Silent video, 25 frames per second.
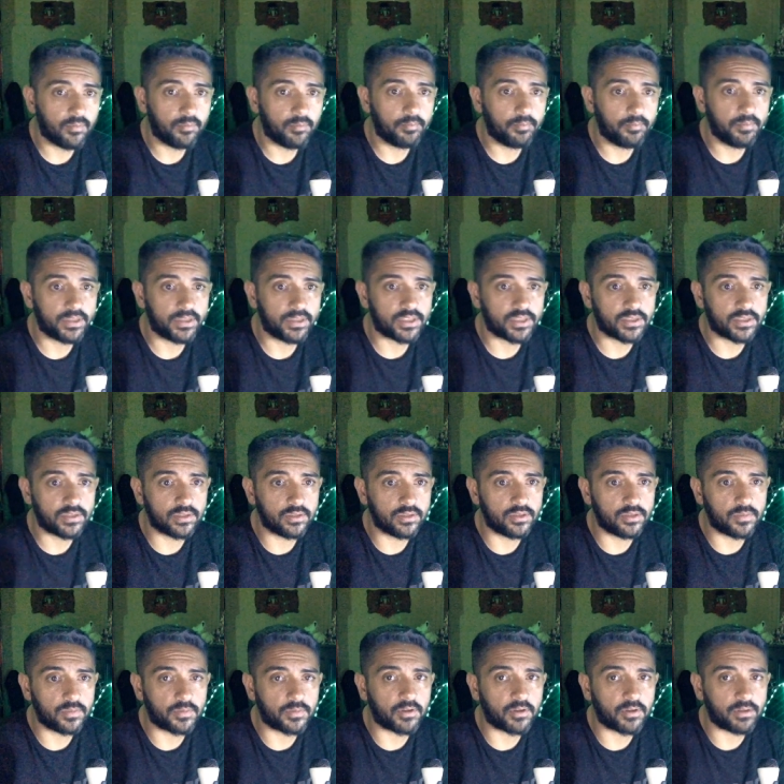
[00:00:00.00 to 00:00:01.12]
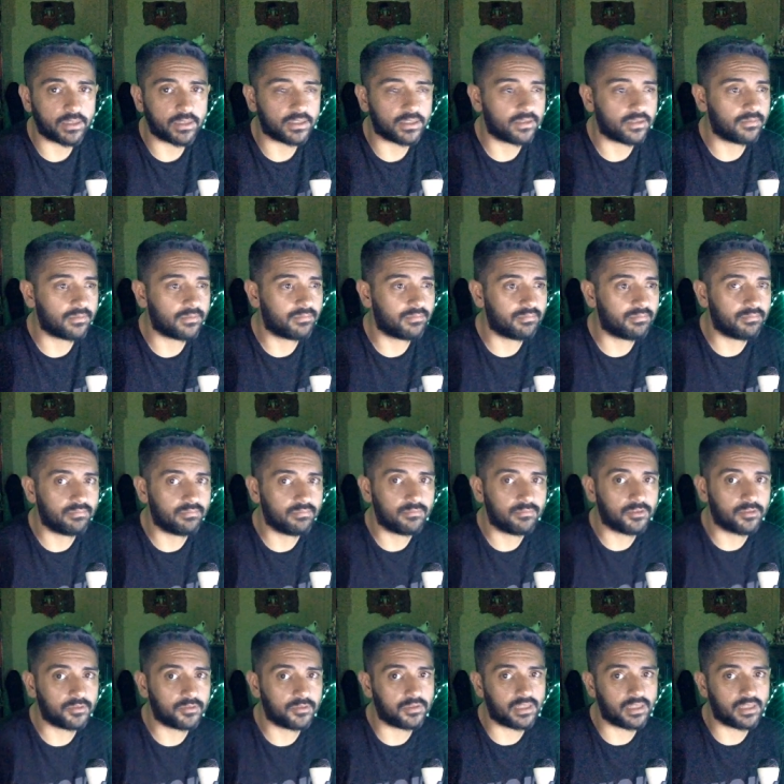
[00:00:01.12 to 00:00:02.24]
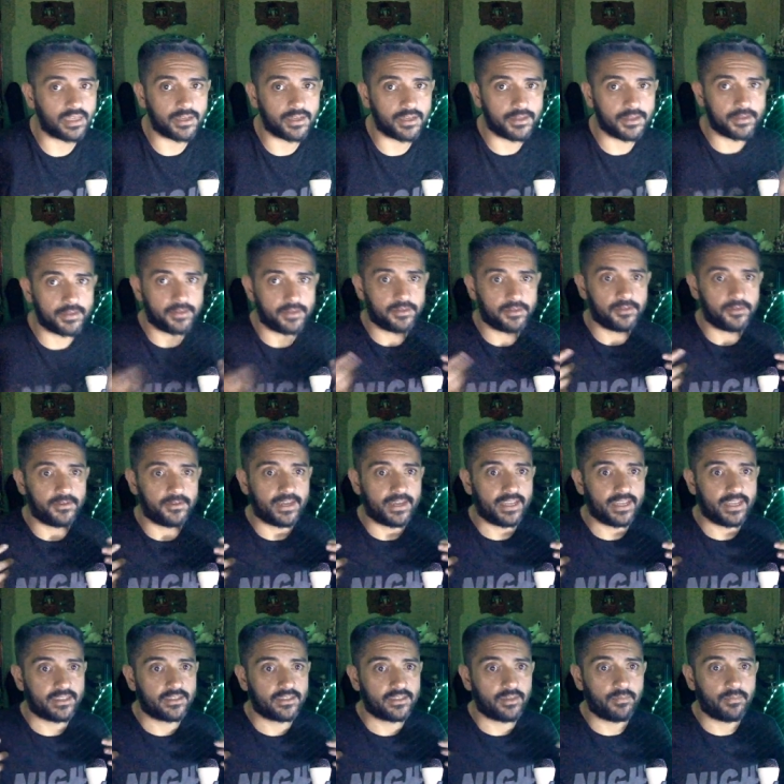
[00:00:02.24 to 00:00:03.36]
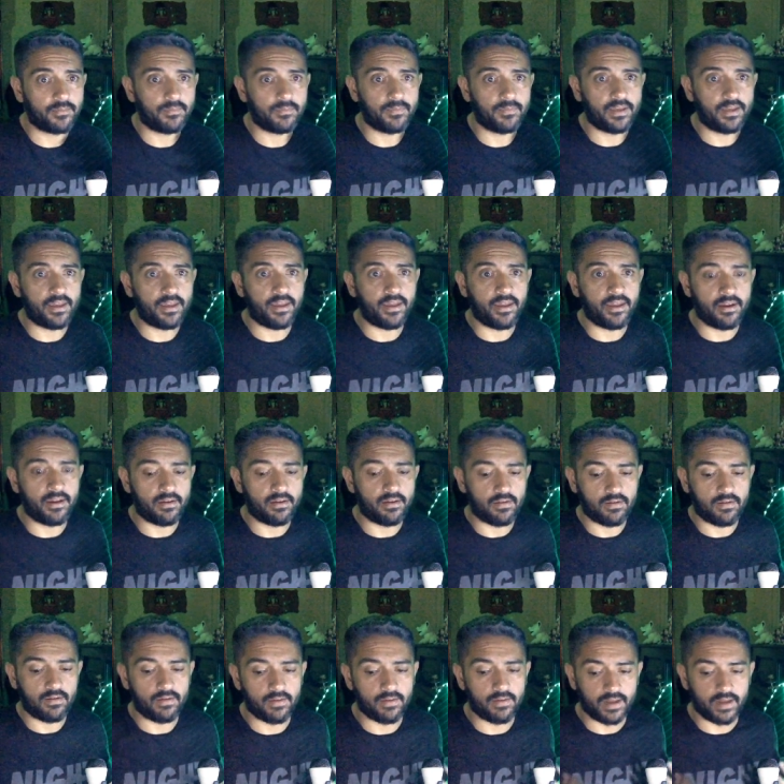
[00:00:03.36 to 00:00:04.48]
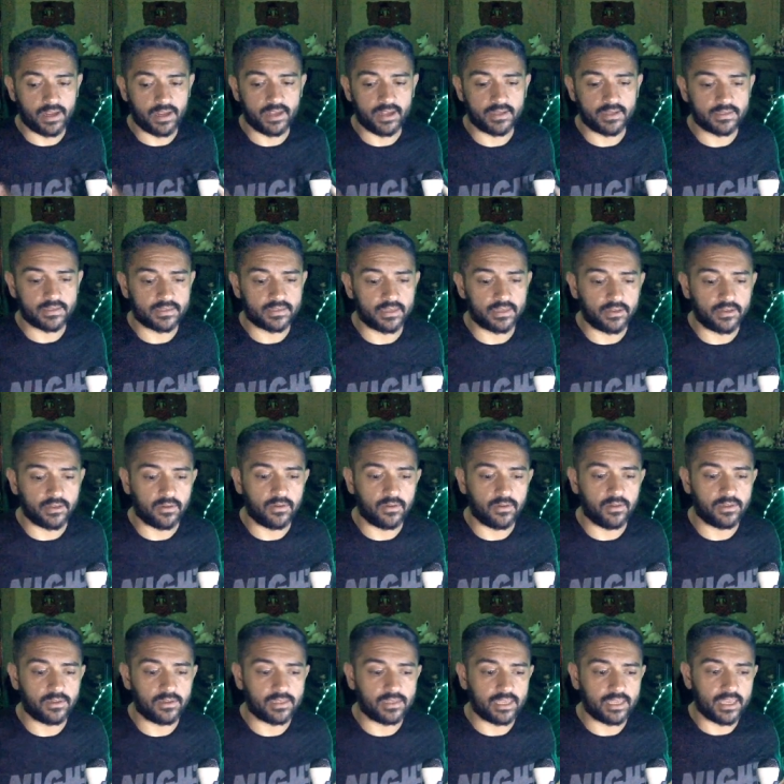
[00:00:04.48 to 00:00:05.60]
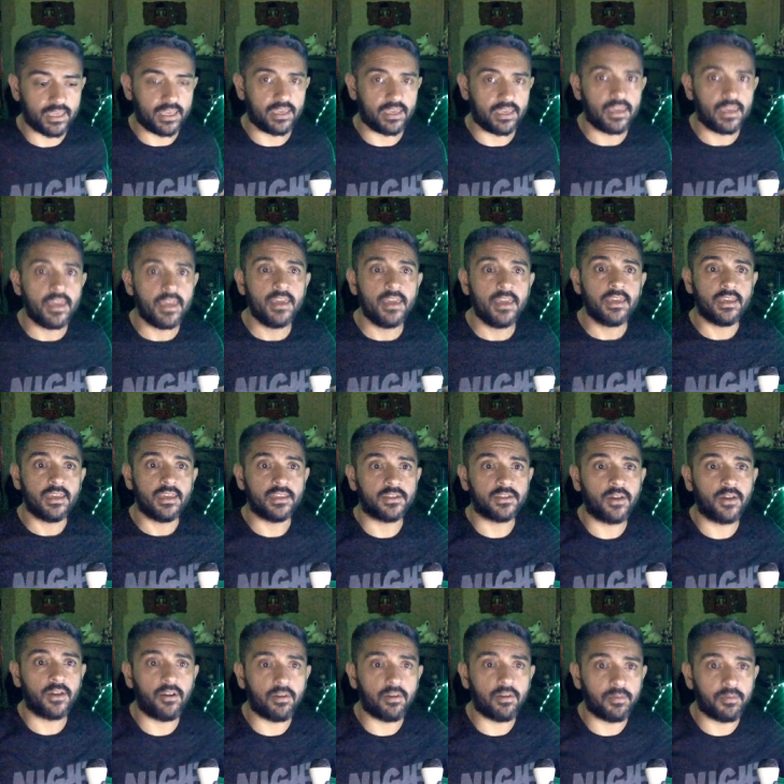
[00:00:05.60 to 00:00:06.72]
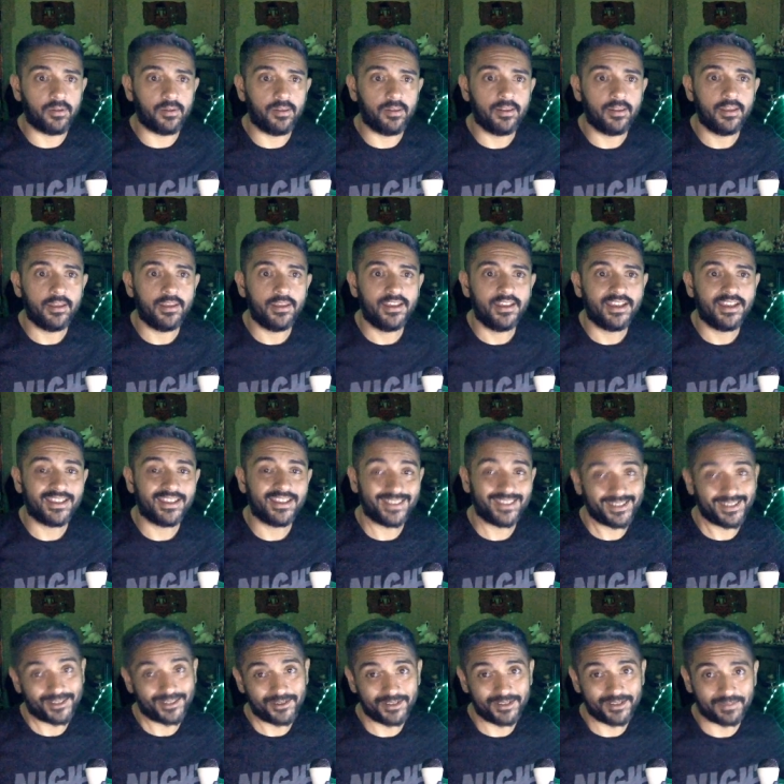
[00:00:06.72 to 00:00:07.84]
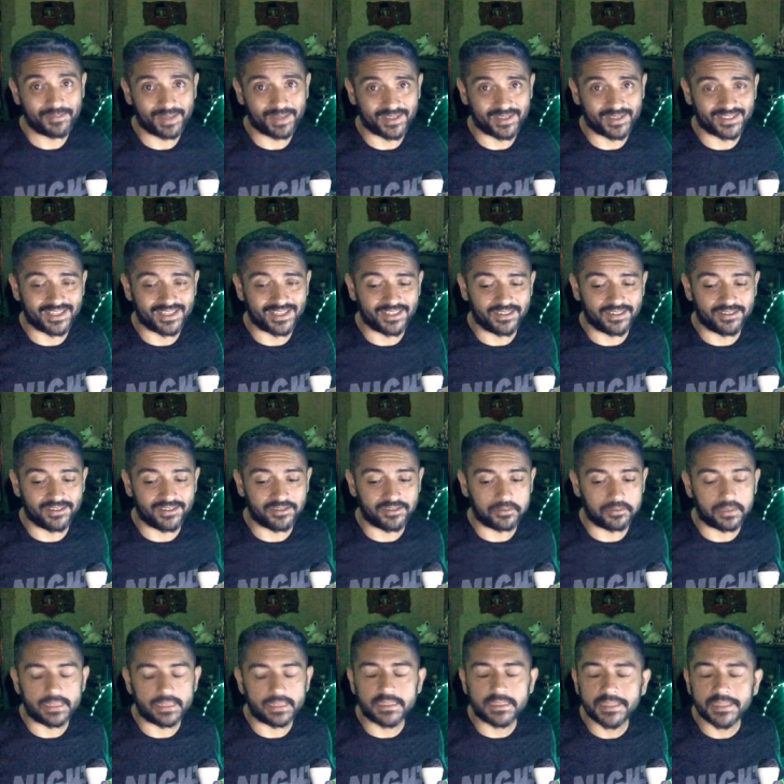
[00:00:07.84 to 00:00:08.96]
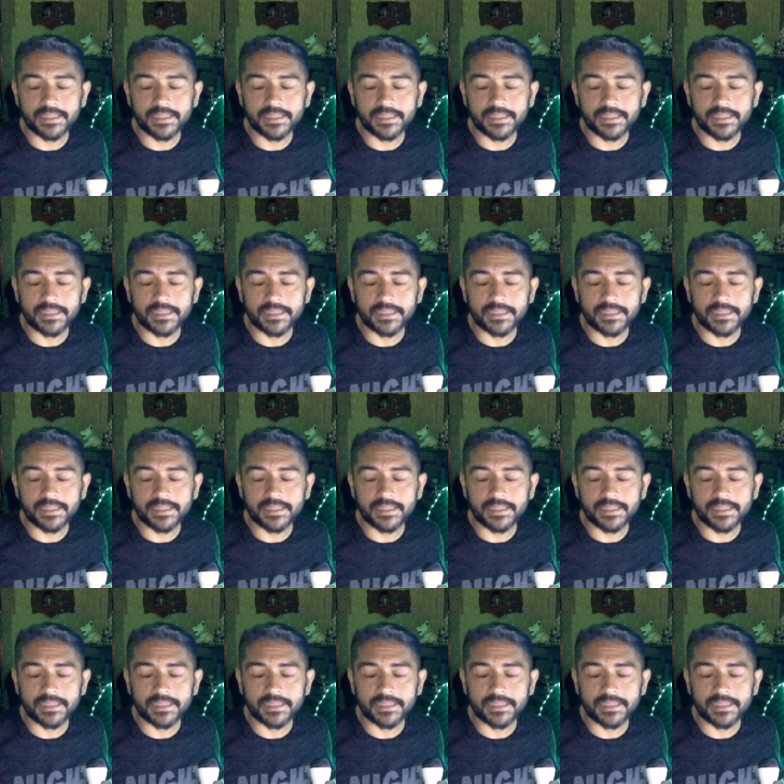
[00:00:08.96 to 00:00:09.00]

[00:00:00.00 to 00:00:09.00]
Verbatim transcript: but you probably do need to get some air. And sitting all day is horrible, and I know it because I do it.